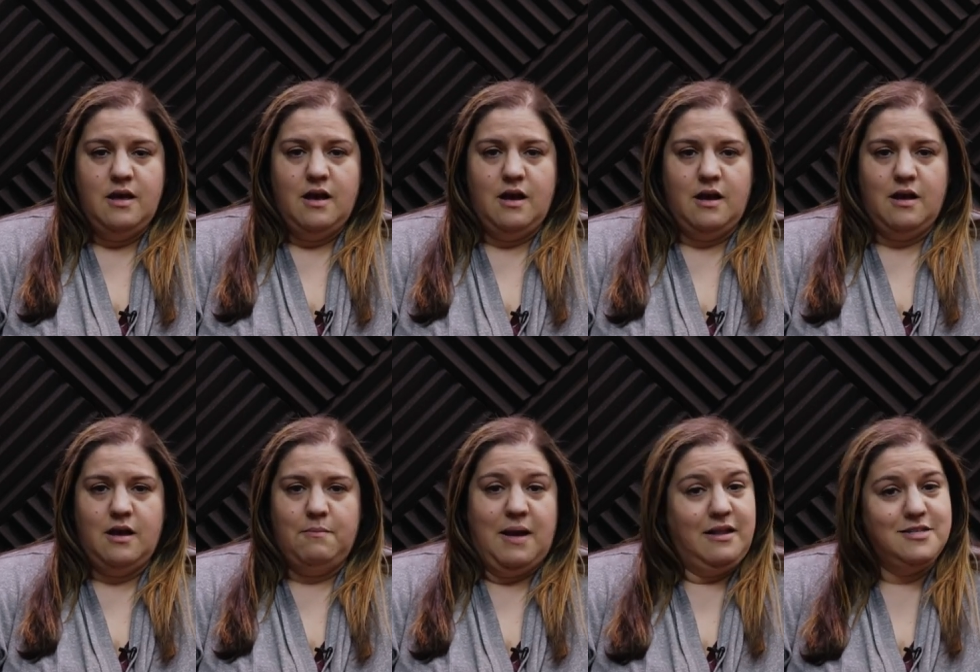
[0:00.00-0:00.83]

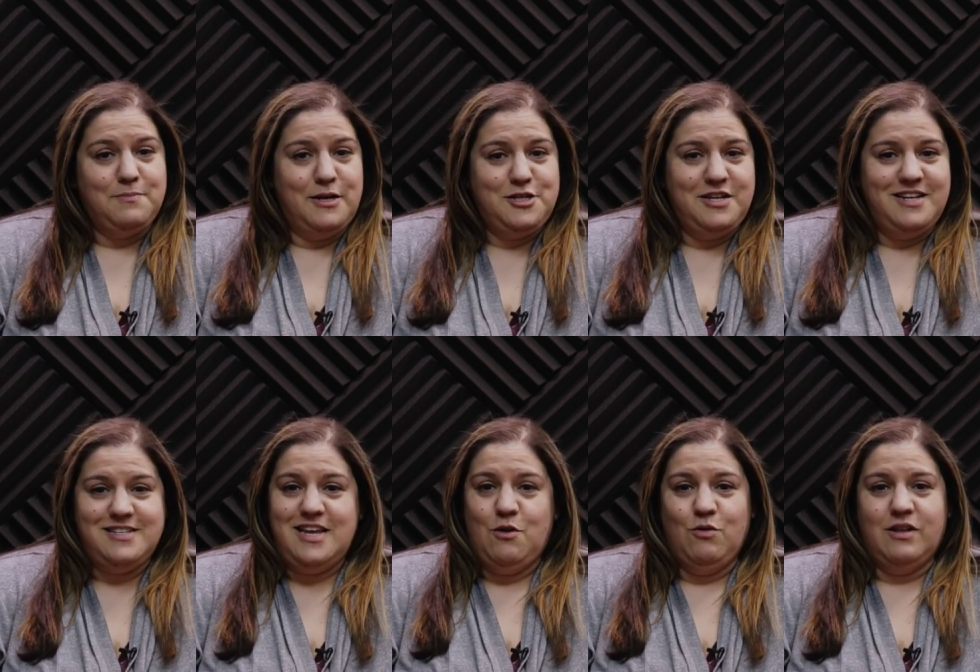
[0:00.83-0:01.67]
Uh, balanced budget is
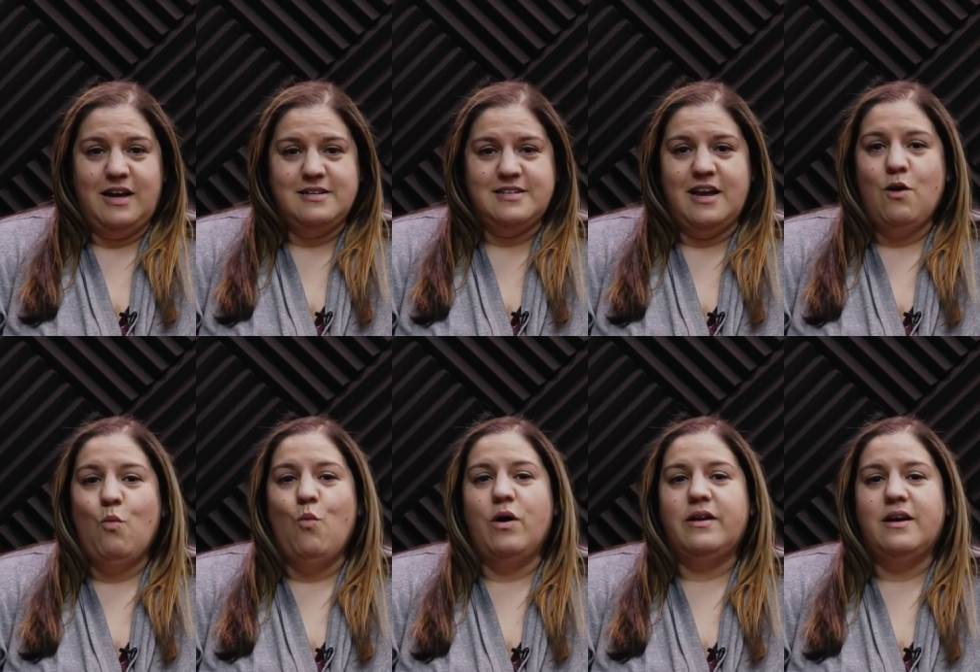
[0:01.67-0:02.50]
equalizing
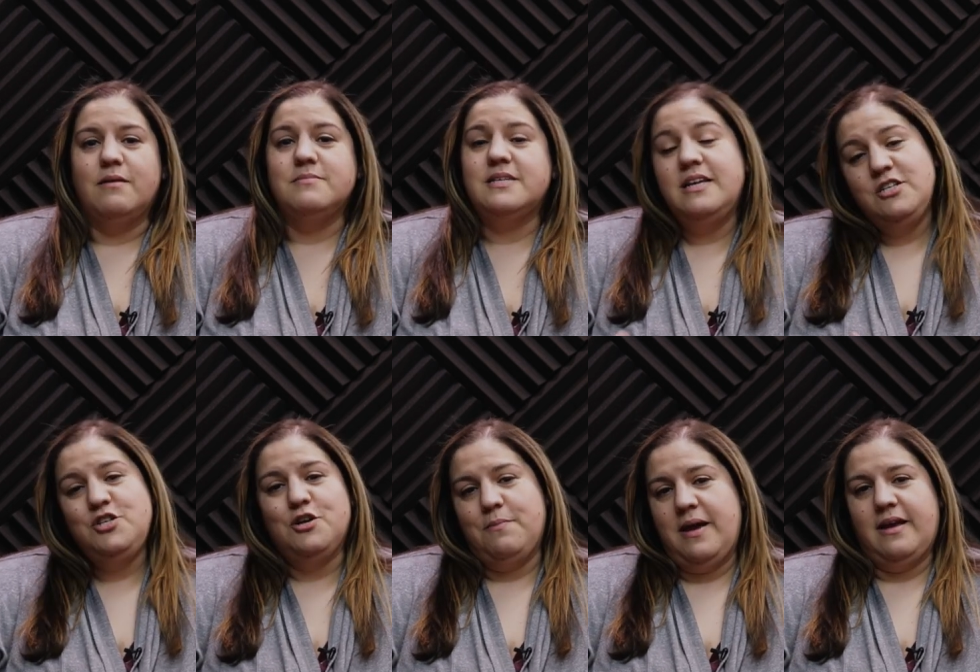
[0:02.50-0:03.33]
what comes into
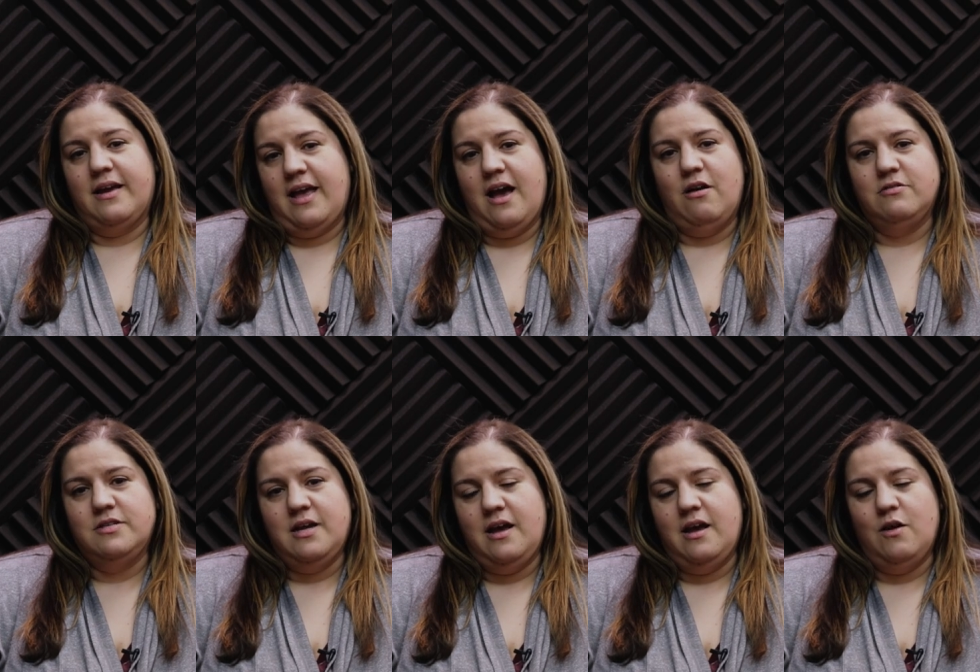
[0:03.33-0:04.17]
your bank account
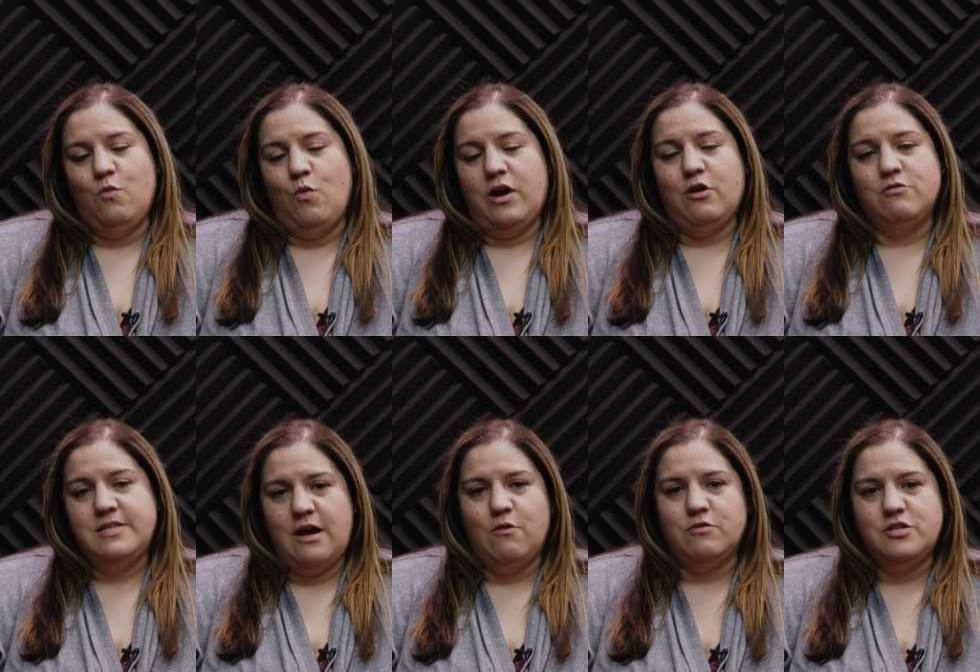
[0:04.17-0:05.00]
and what goes
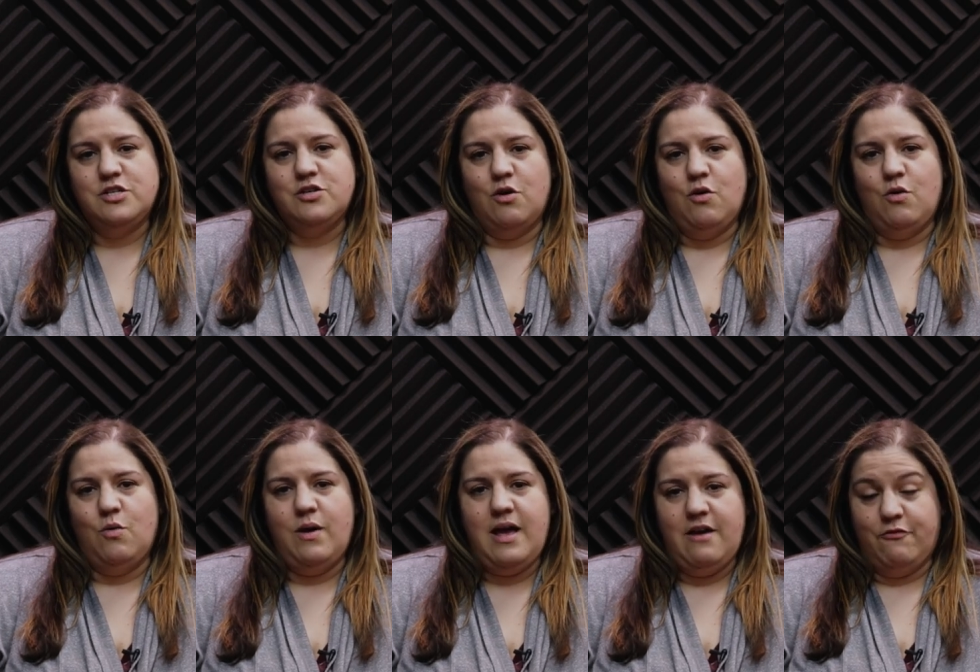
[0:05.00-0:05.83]
out.
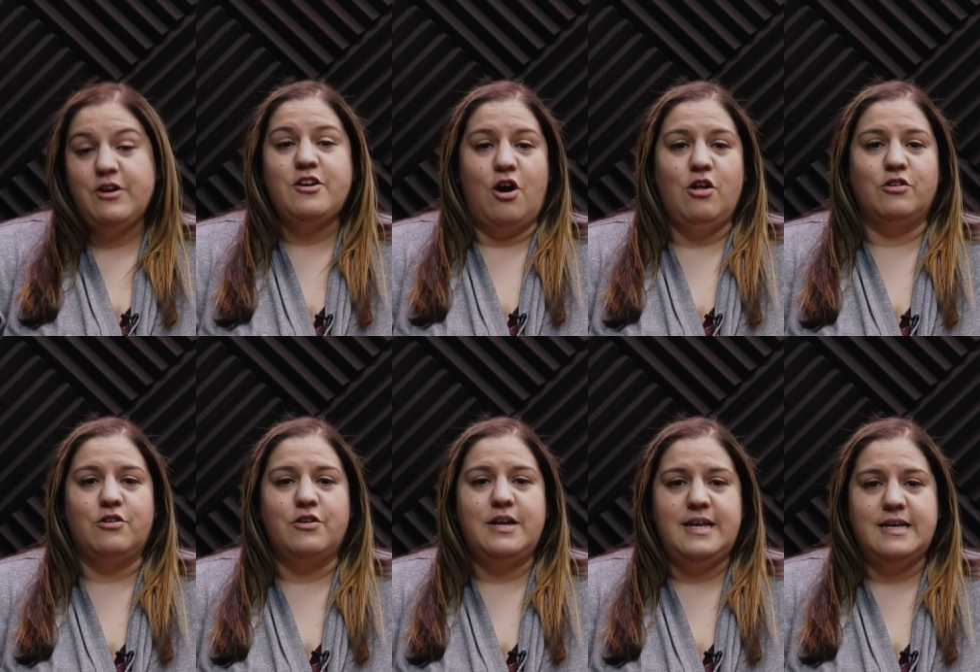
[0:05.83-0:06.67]
So every
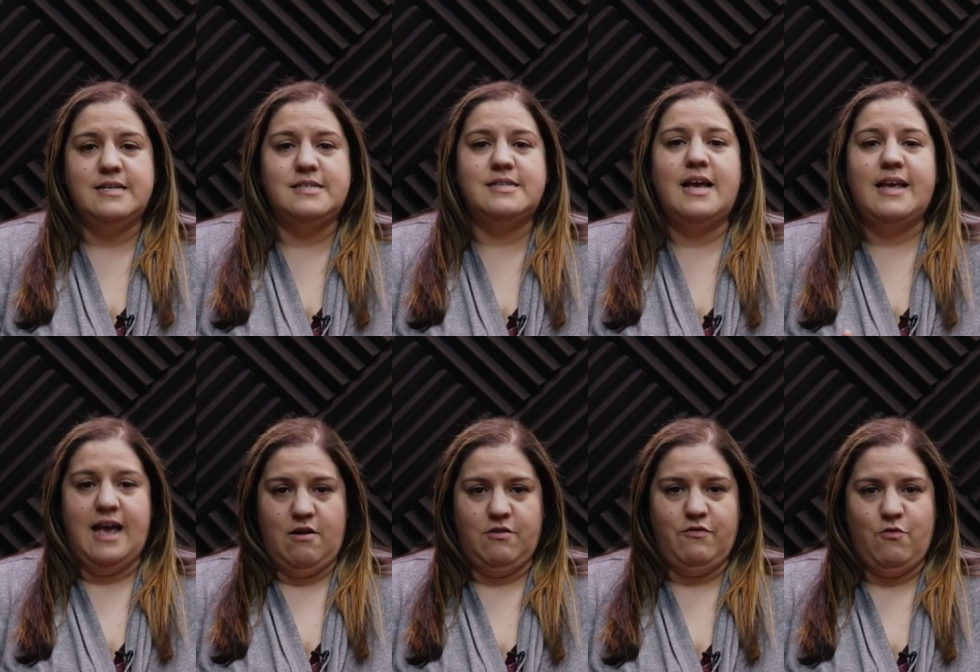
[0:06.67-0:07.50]
dollar is
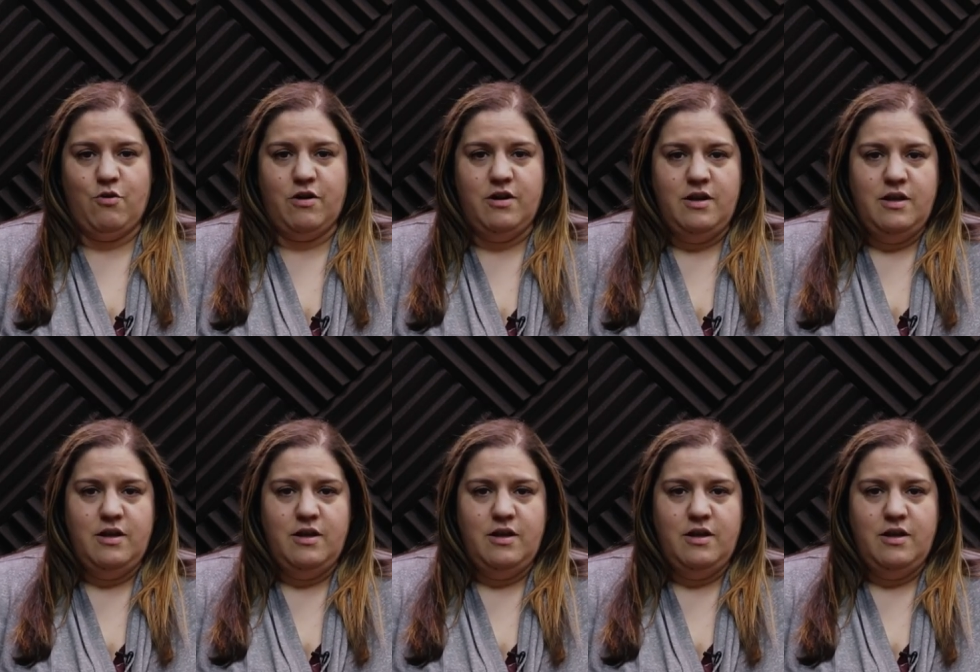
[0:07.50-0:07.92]
accounted for.